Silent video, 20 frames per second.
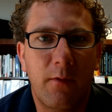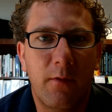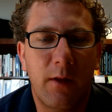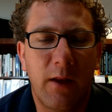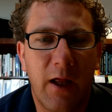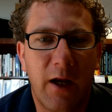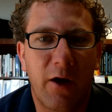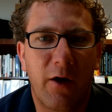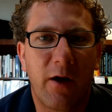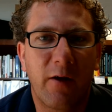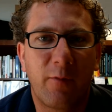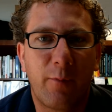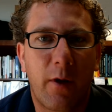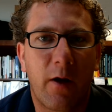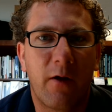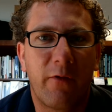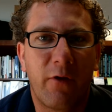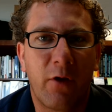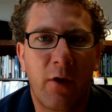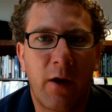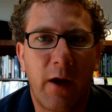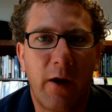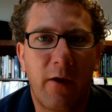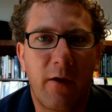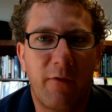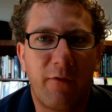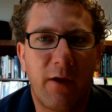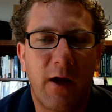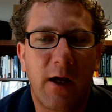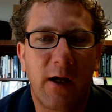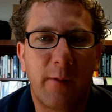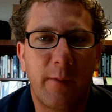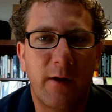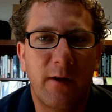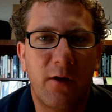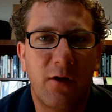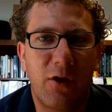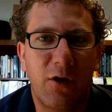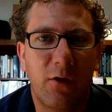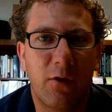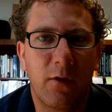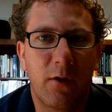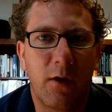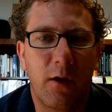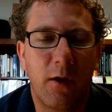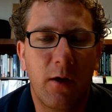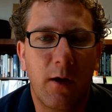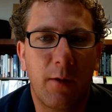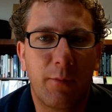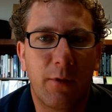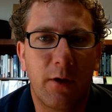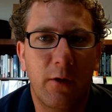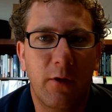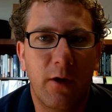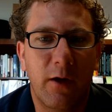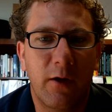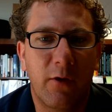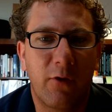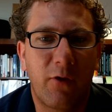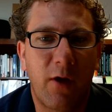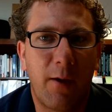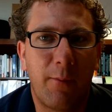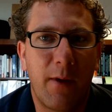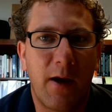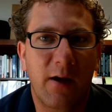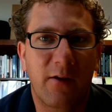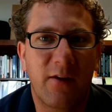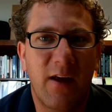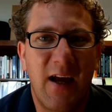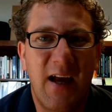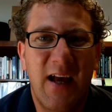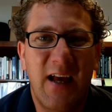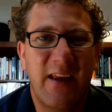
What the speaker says: letter as part of your narrative document that you'll upload into Dropbox.